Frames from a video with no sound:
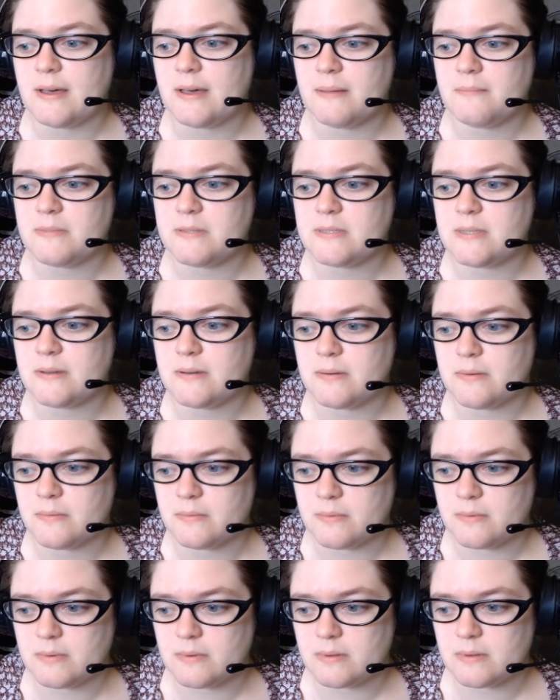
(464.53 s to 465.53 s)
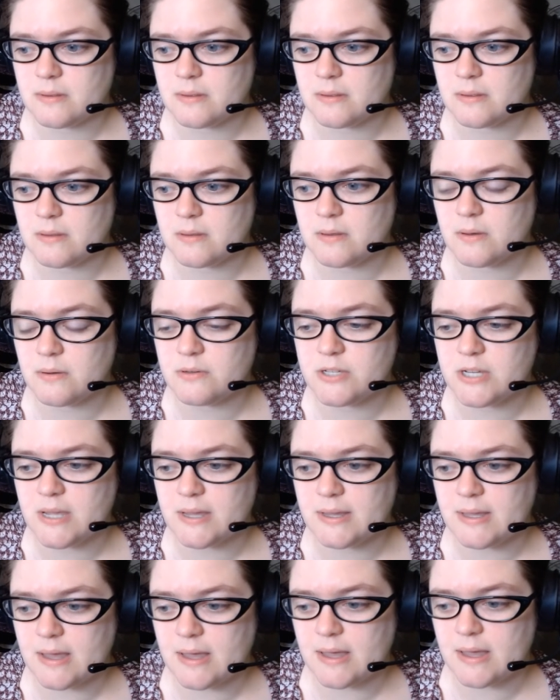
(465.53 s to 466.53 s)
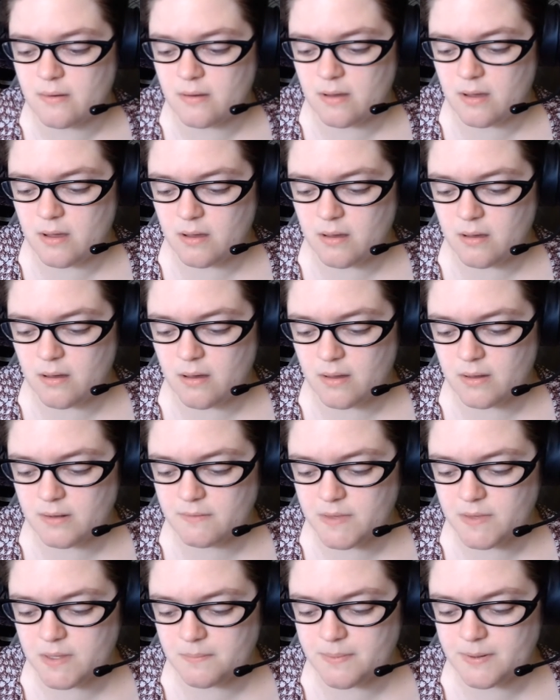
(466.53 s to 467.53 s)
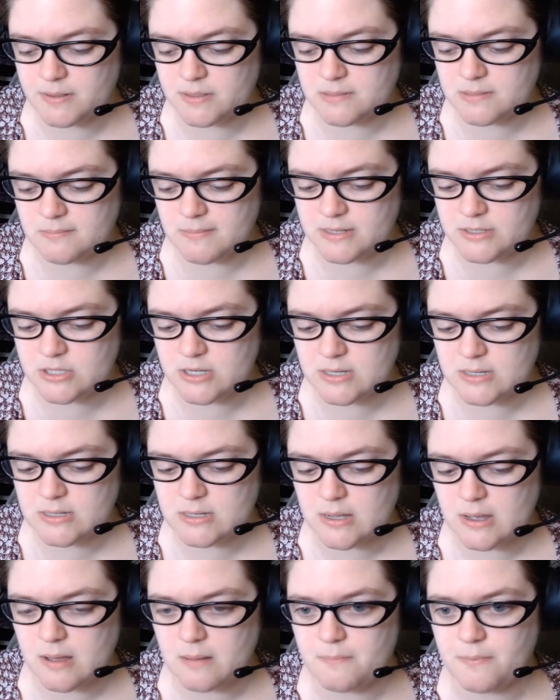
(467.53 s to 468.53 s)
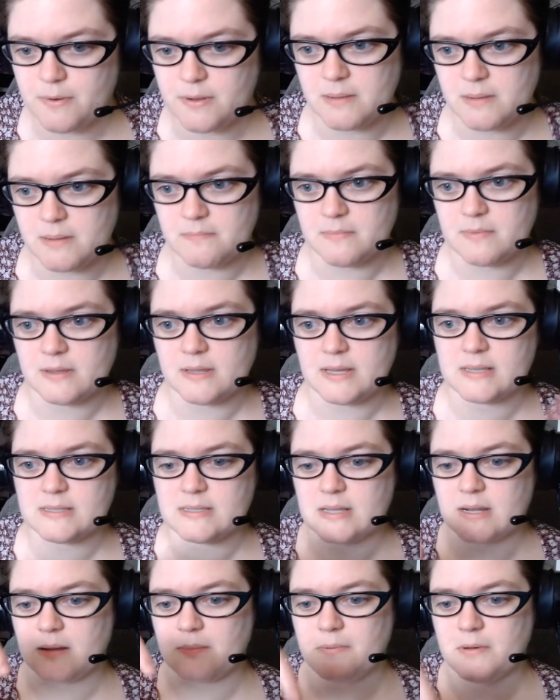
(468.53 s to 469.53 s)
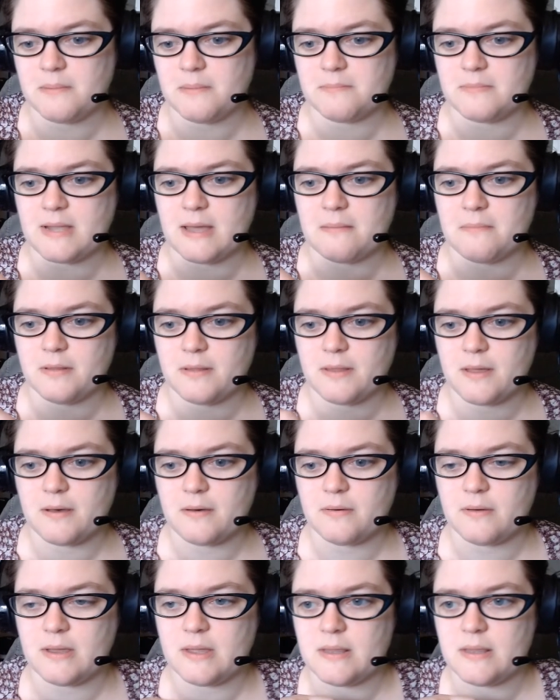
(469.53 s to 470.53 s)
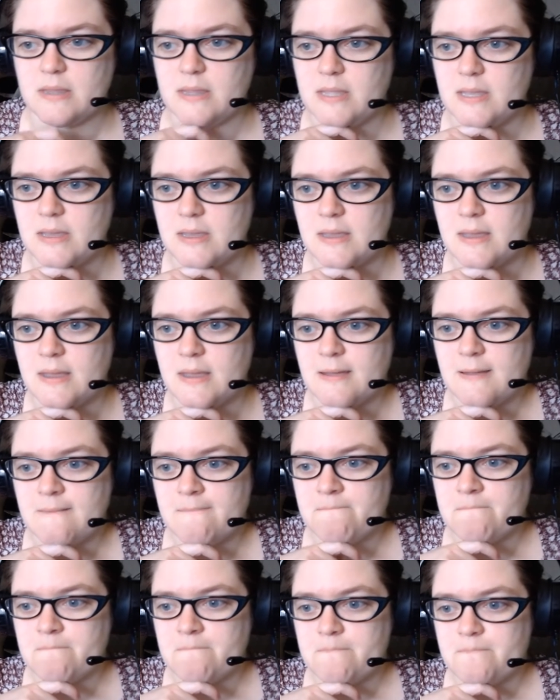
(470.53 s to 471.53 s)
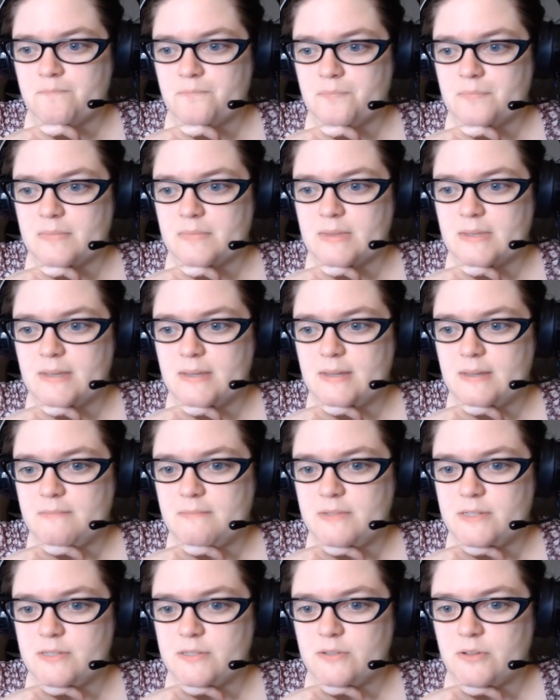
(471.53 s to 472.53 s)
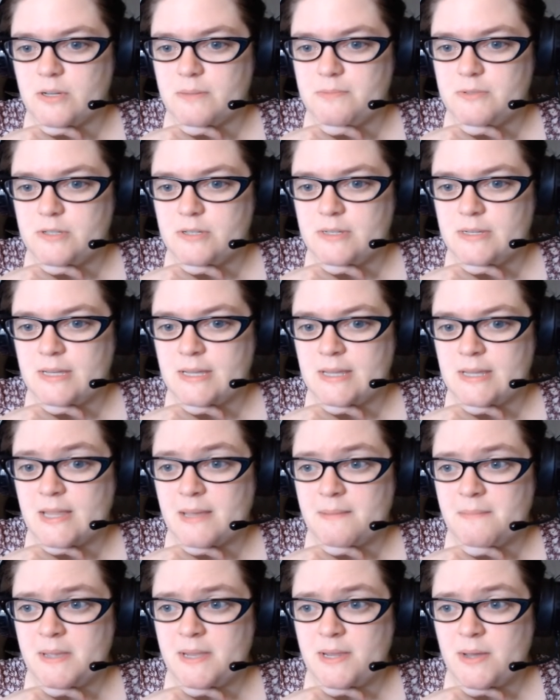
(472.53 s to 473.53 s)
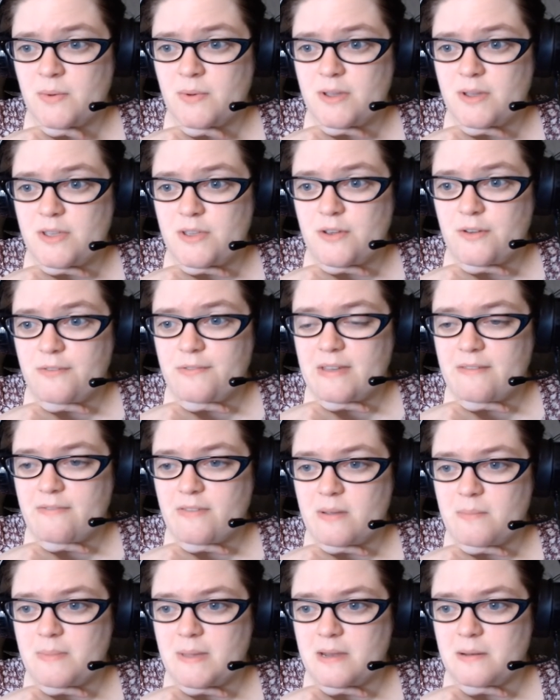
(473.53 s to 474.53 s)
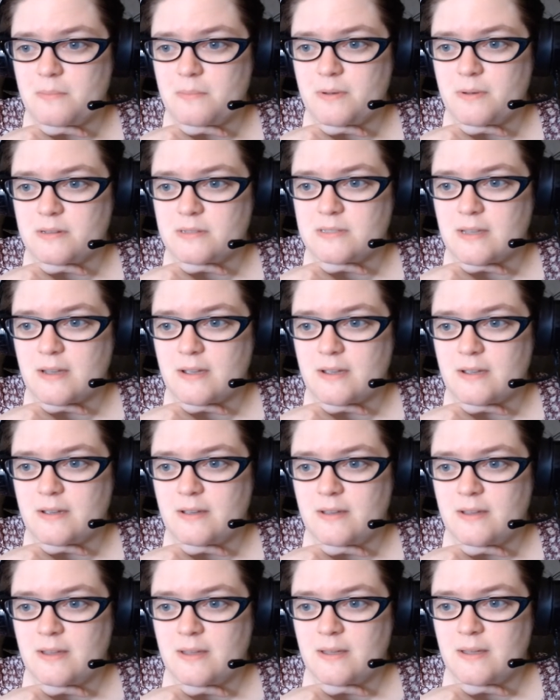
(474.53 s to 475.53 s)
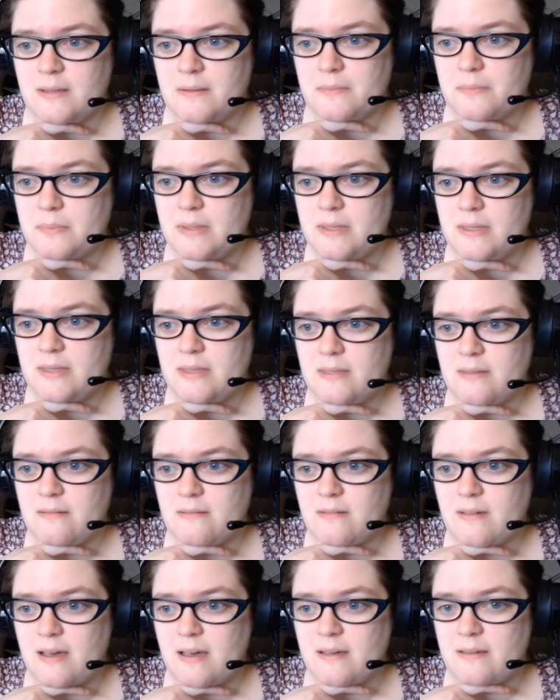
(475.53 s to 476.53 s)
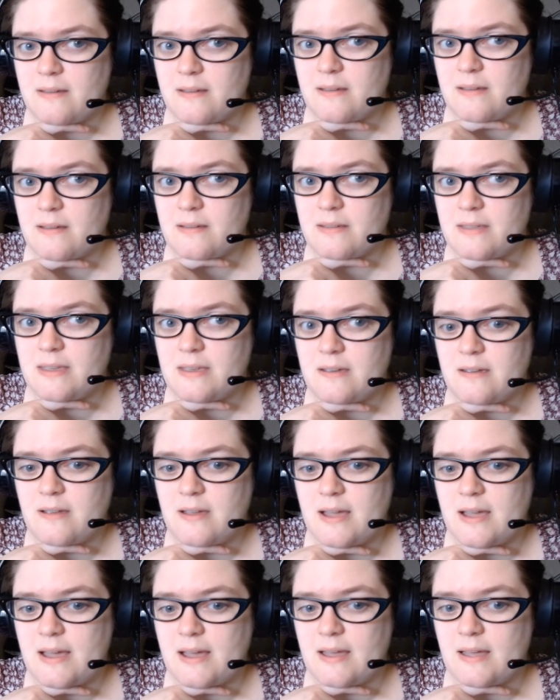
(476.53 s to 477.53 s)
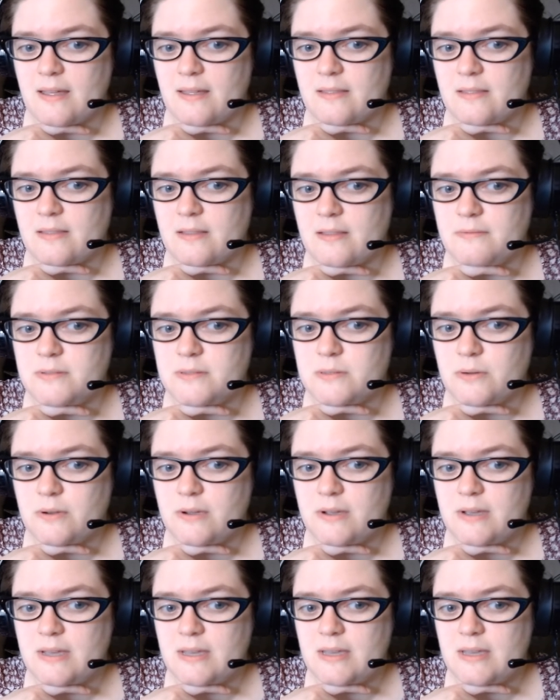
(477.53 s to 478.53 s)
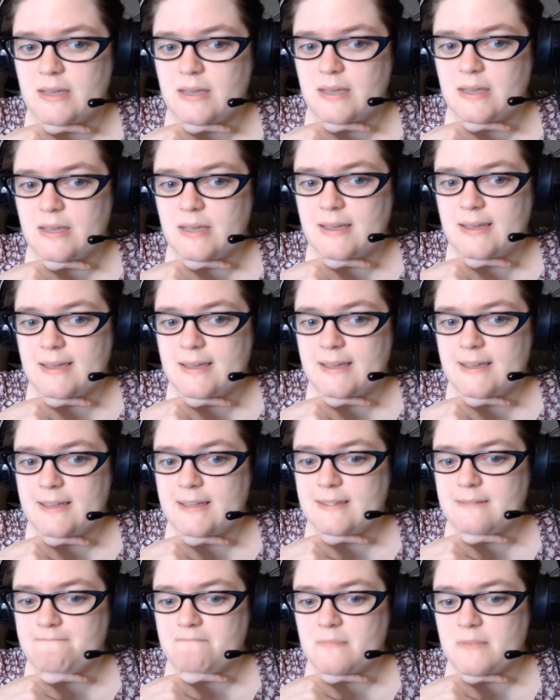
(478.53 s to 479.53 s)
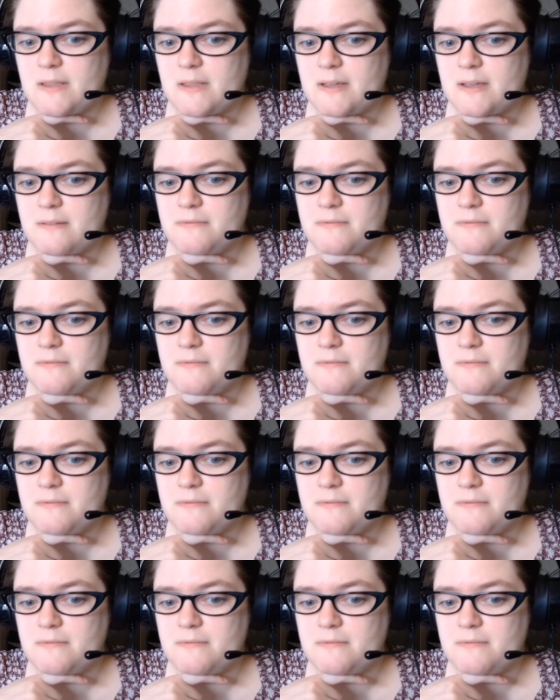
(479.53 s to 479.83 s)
So go check out all of the books mentioned. I'll put them down below in the description, and let me know what your favorite banned books are. We here at Love Story love